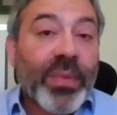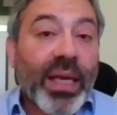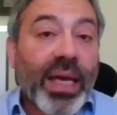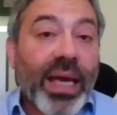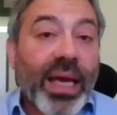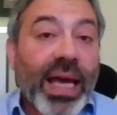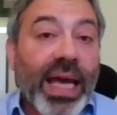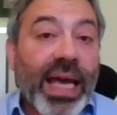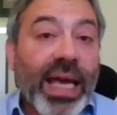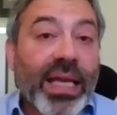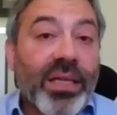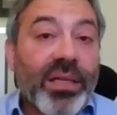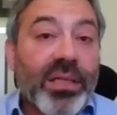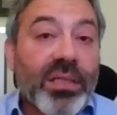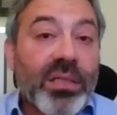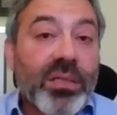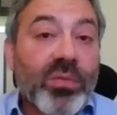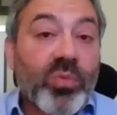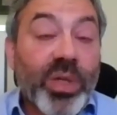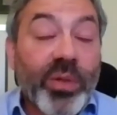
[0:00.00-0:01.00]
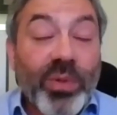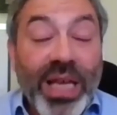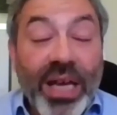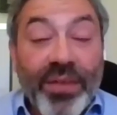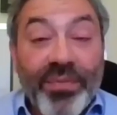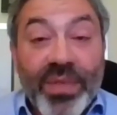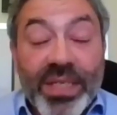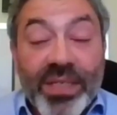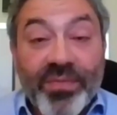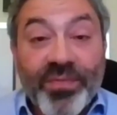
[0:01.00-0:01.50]
And we will
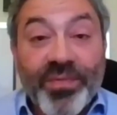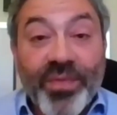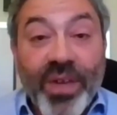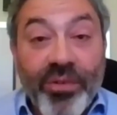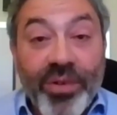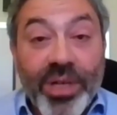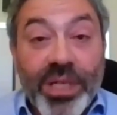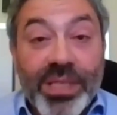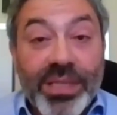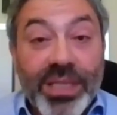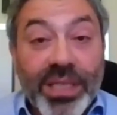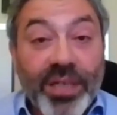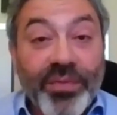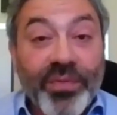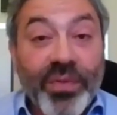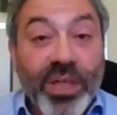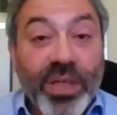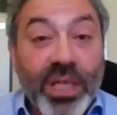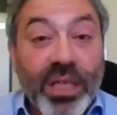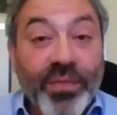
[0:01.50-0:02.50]
have this very significant